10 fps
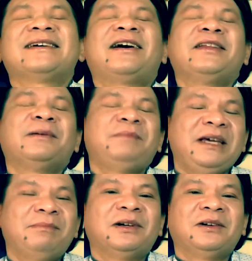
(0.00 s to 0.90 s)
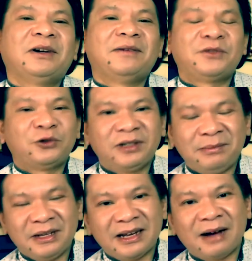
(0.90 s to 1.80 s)
are the people who have truly
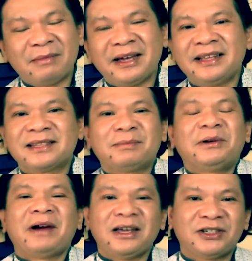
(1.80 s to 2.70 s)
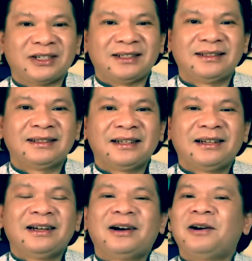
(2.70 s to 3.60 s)
become my inspiration.
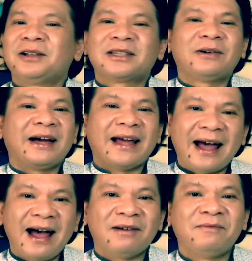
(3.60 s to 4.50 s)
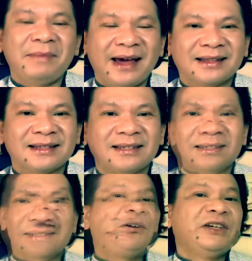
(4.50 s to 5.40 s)
Also, I have met
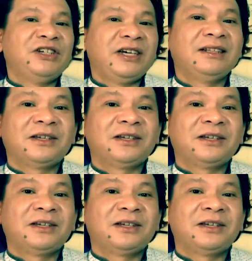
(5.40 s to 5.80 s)
Mary Jean